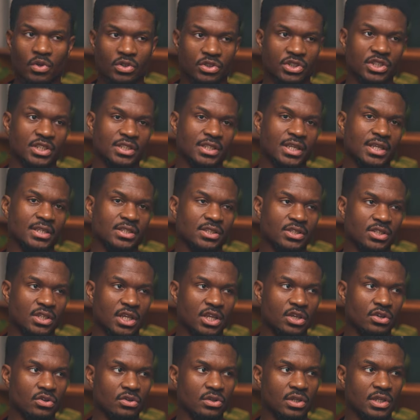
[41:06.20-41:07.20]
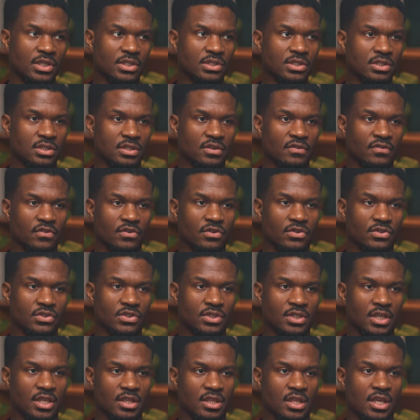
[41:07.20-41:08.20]
what she says is that you need to
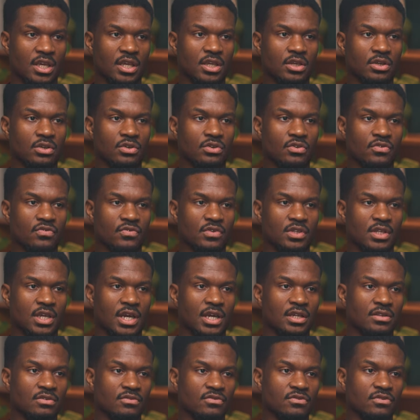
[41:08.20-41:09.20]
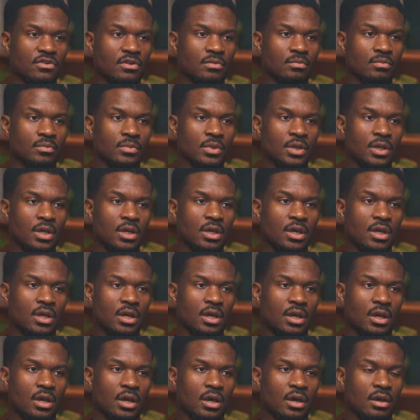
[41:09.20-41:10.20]
divorce the thing you've done from
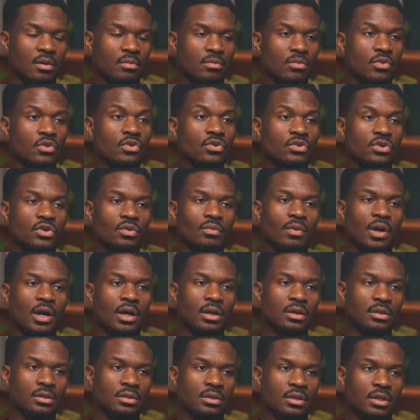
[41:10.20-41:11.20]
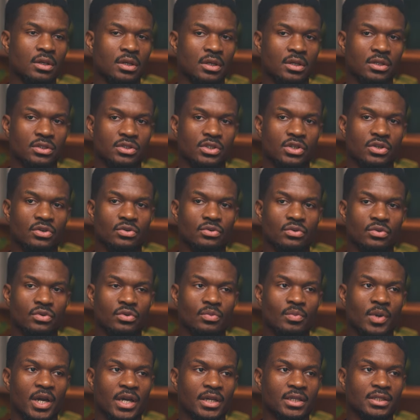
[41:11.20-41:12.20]
who you are. So you
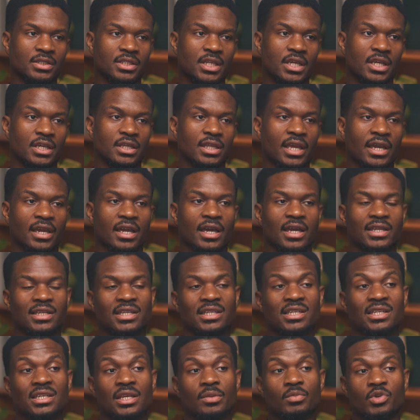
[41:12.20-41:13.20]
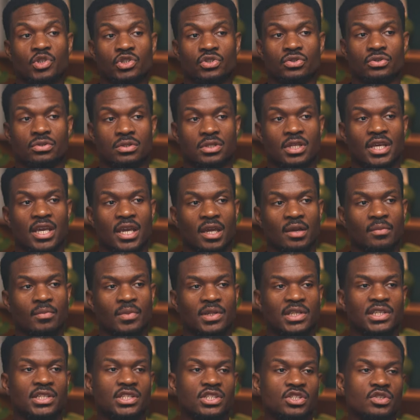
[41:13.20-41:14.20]
might say like, I did an immature thing,
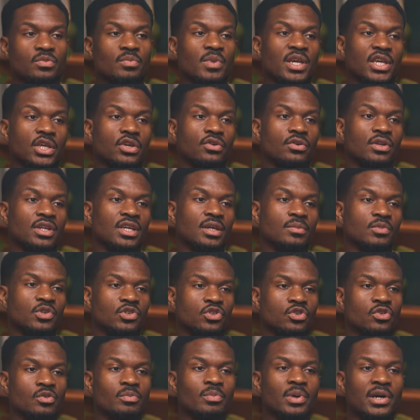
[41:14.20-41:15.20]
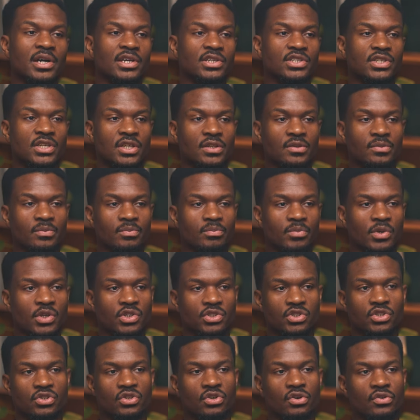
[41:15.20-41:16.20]
but that doesn't make you an immature person,
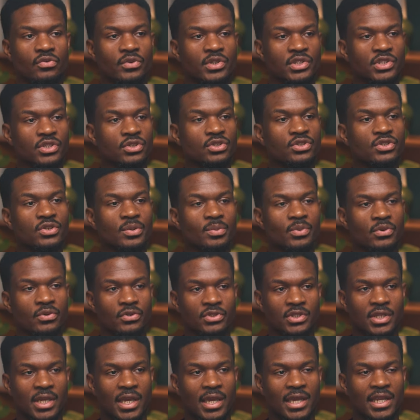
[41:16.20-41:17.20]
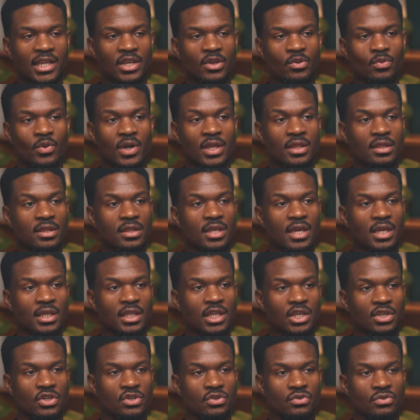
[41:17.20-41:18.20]
because you're not reducible to any one thing
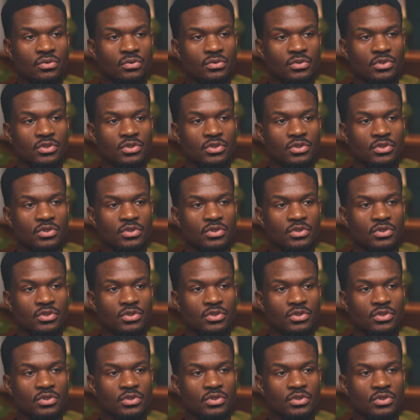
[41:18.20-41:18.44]
that you